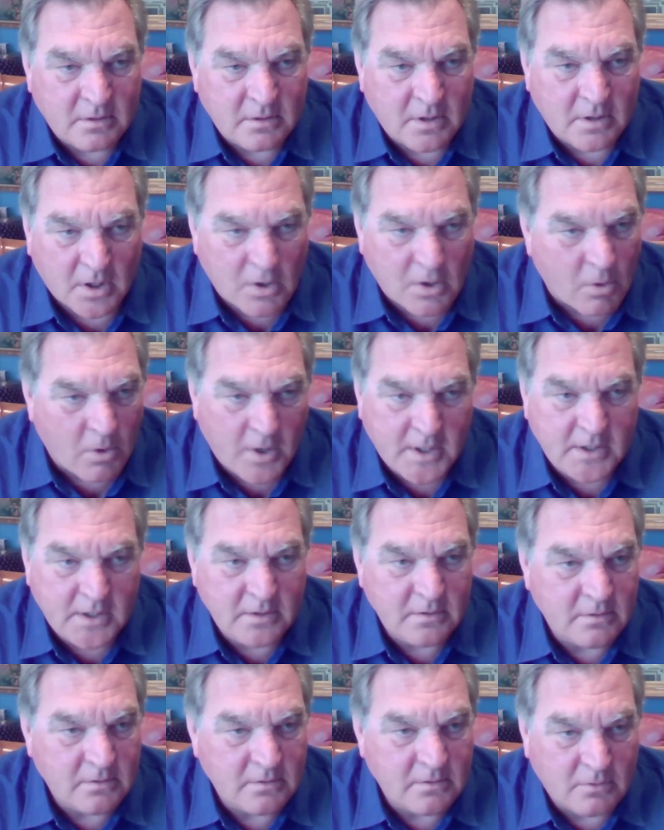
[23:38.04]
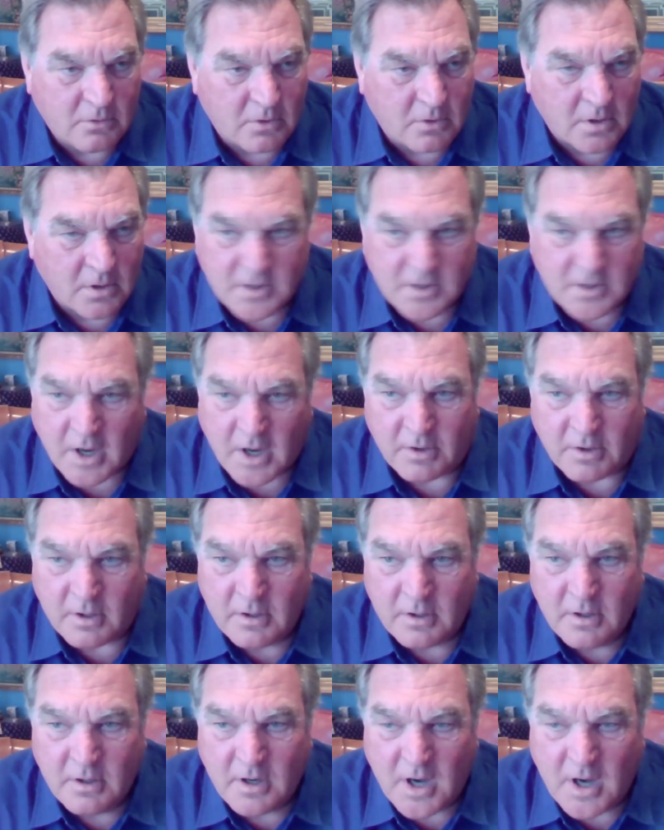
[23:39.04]
a coin or a dollar.
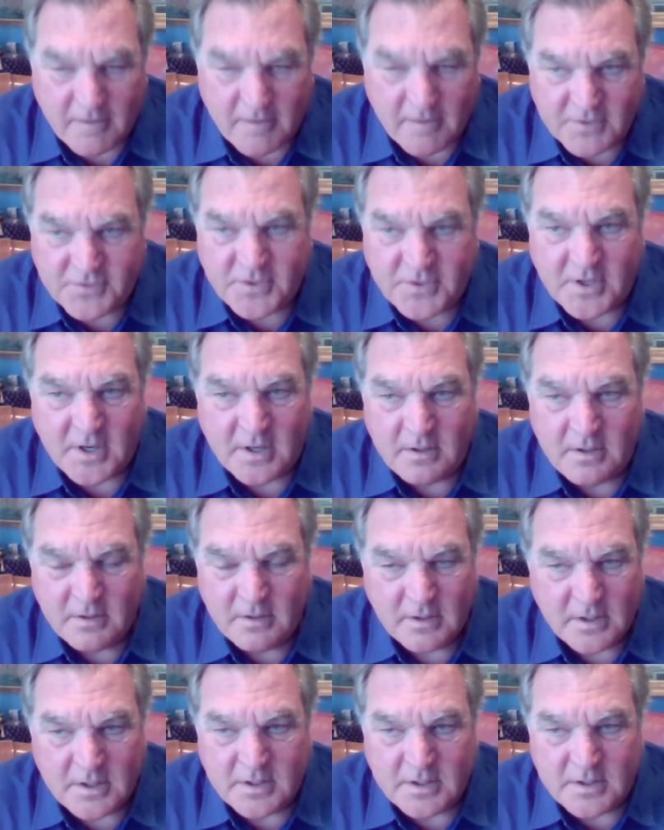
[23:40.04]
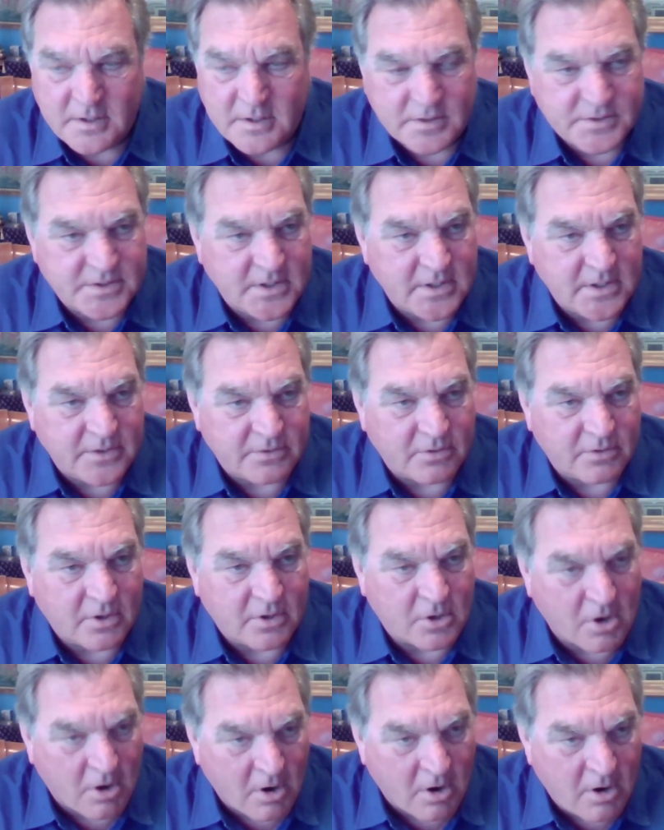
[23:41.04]
Everything is either a
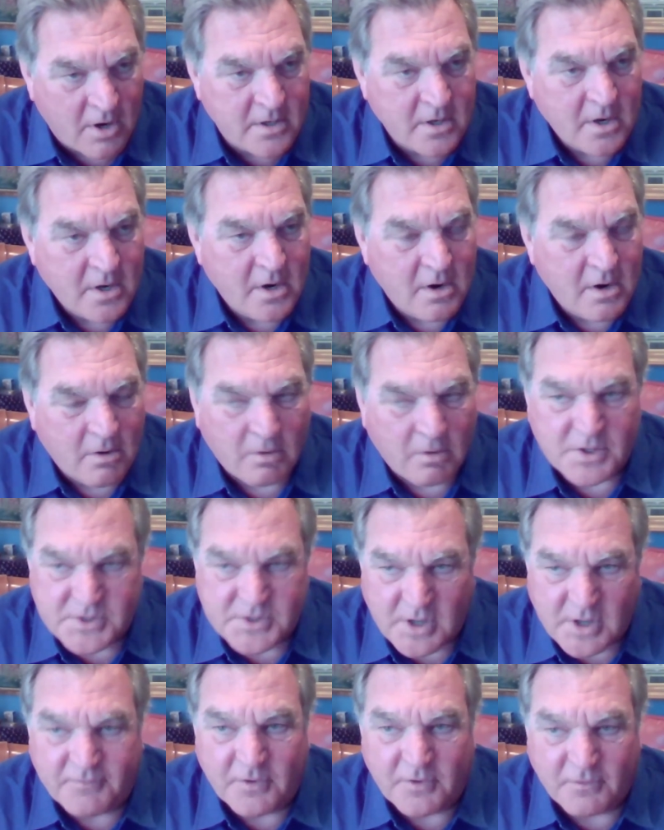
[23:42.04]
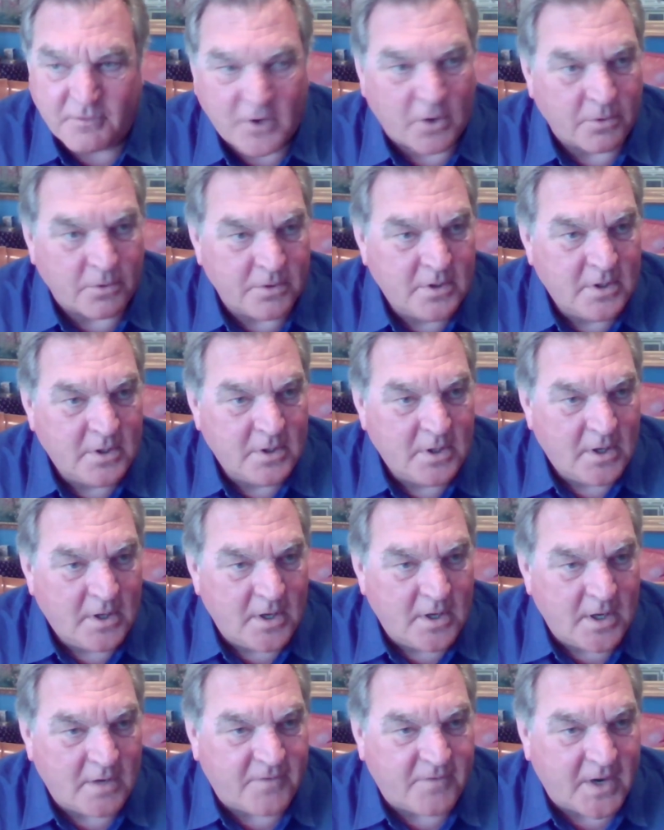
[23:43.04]
card or it's off your phone.
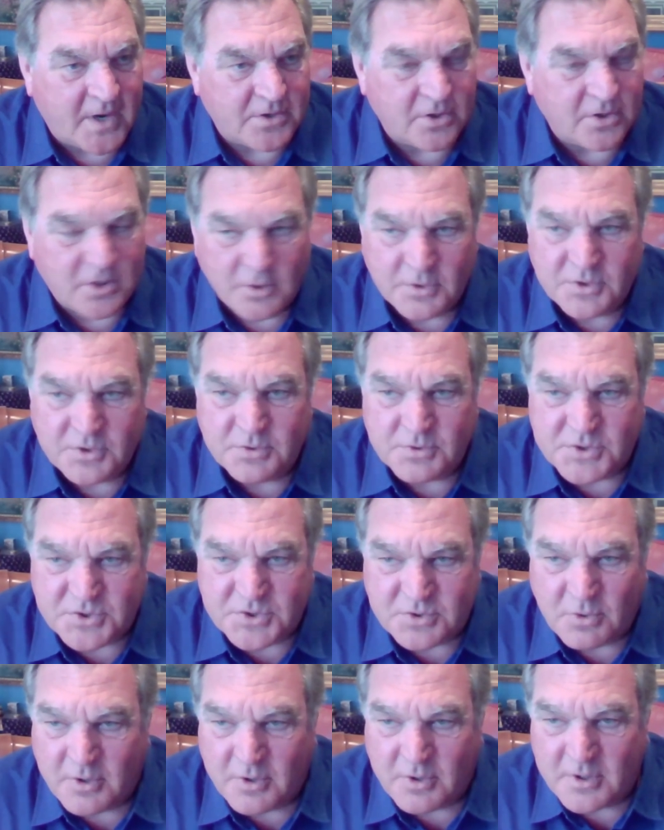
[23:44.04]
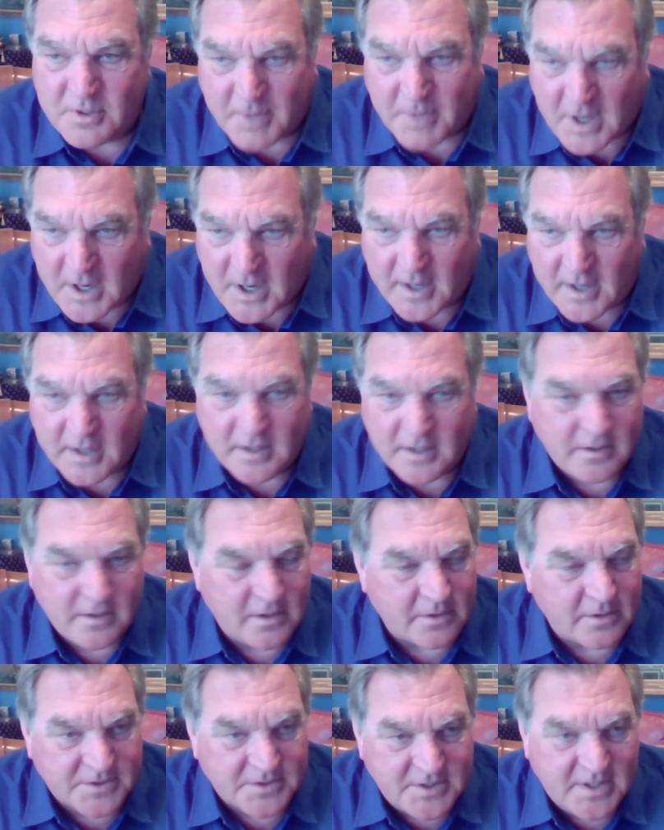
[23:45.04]
And in fact, you go into a store to buy,
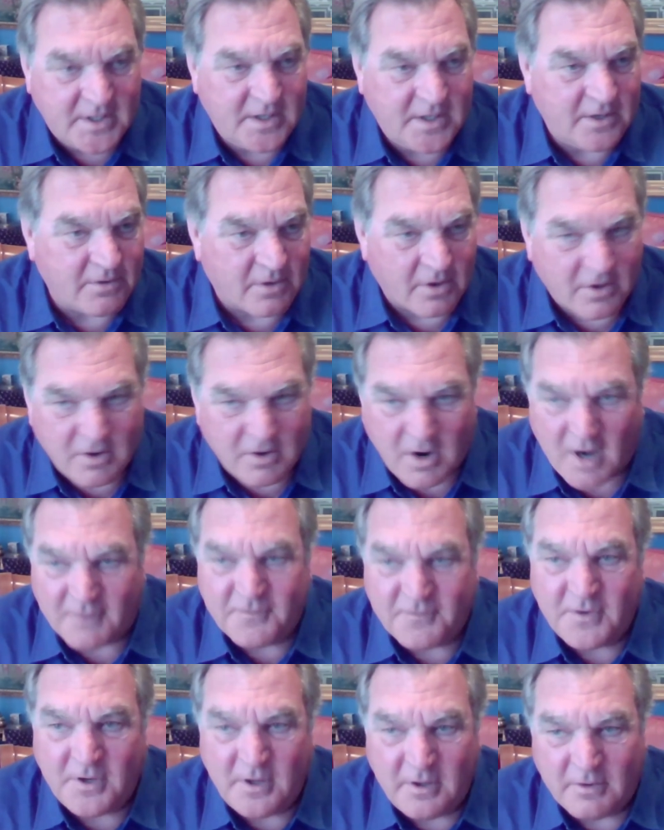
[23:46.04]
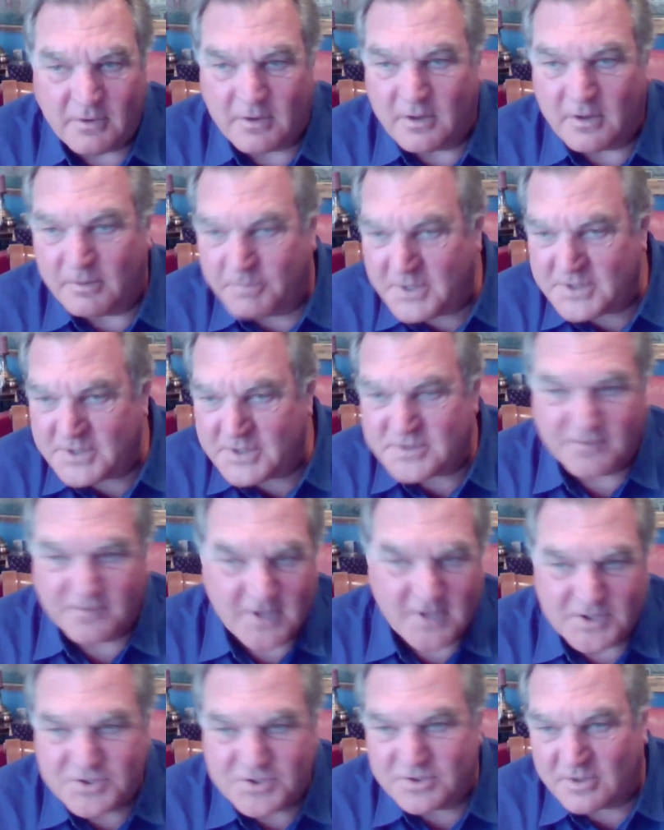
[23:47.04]
a tea or a coffee or a piece of
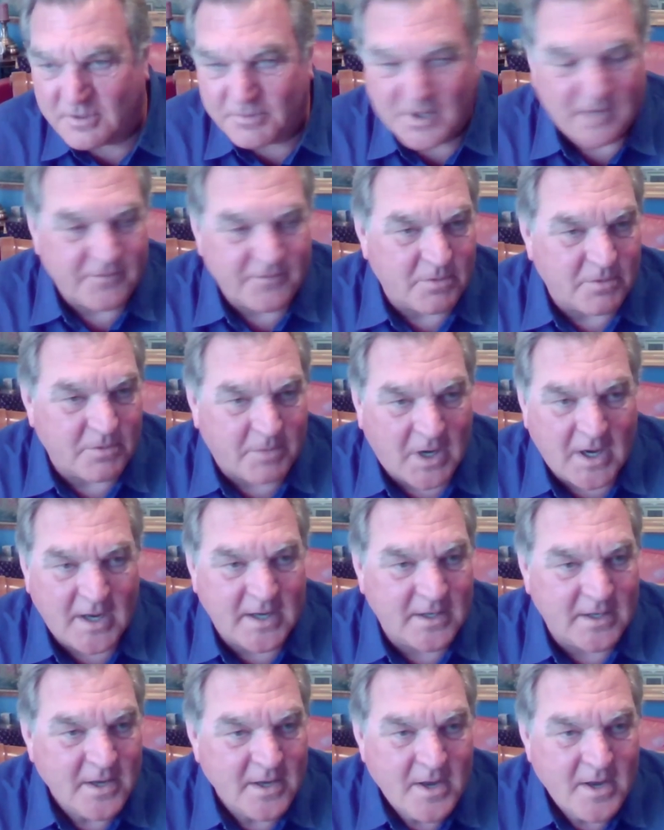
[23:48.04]
fish or whatever you're buying.